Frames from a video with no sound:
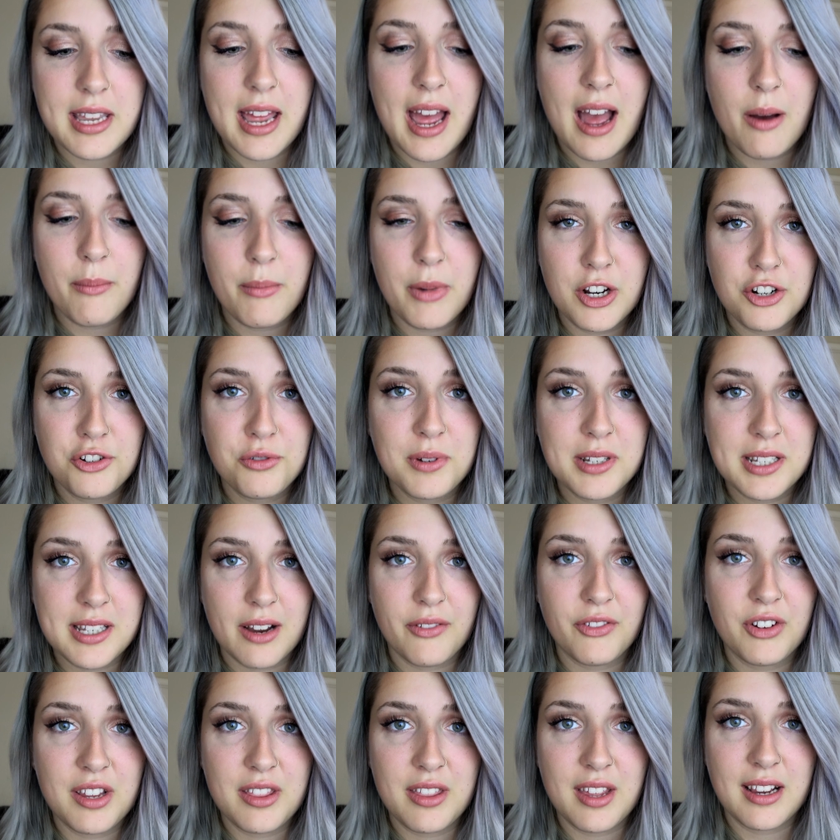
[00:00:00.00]
how much was
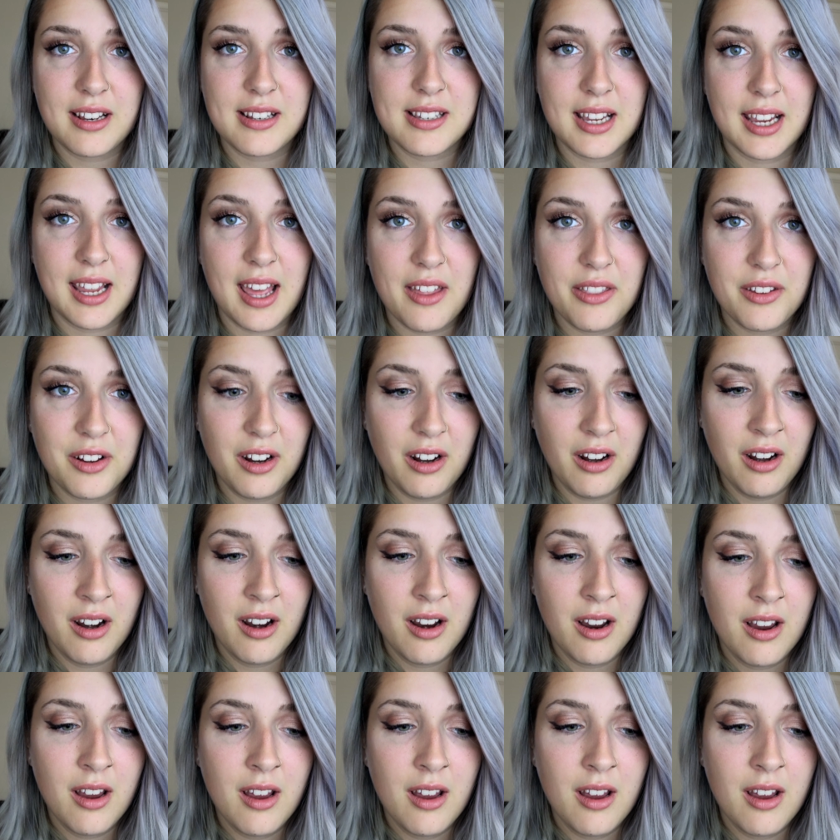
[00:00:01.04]
everything together?